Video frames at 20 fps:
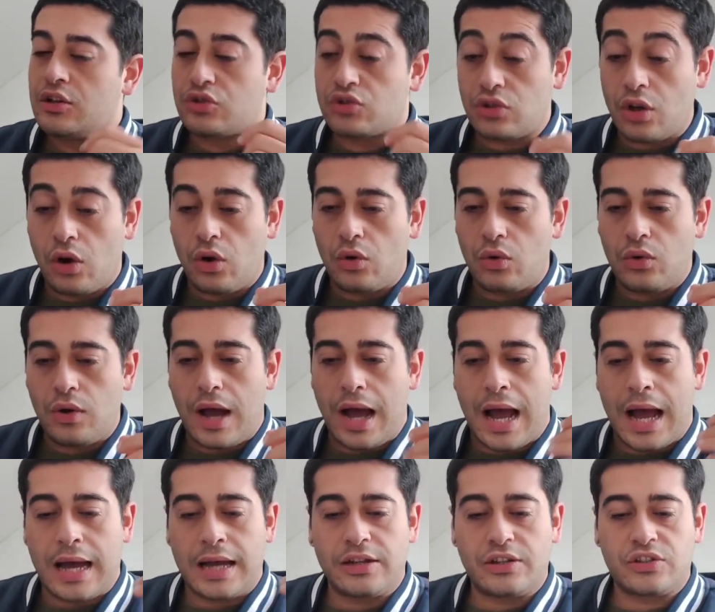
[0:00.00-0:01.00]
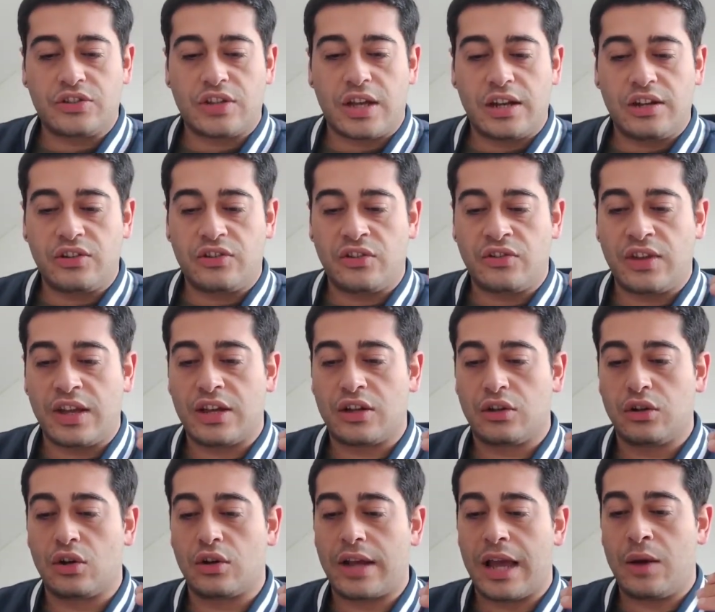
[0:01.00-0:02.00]
So I decided to
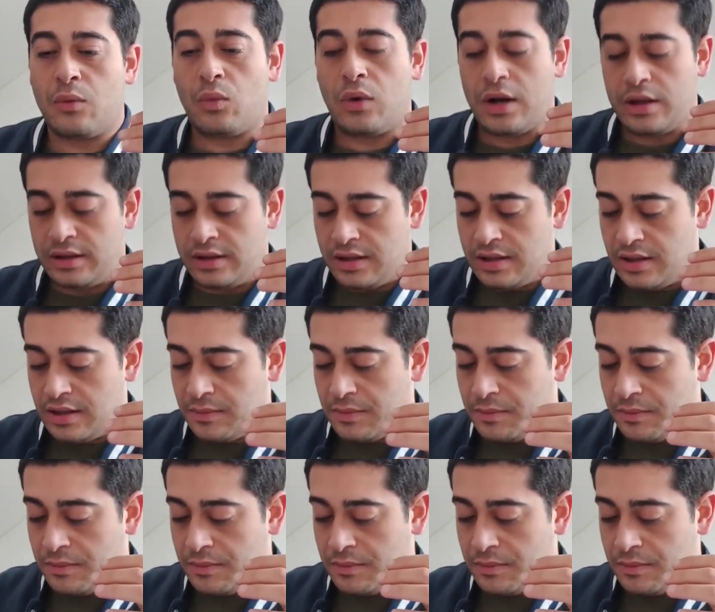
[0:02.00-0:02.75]
take a look at what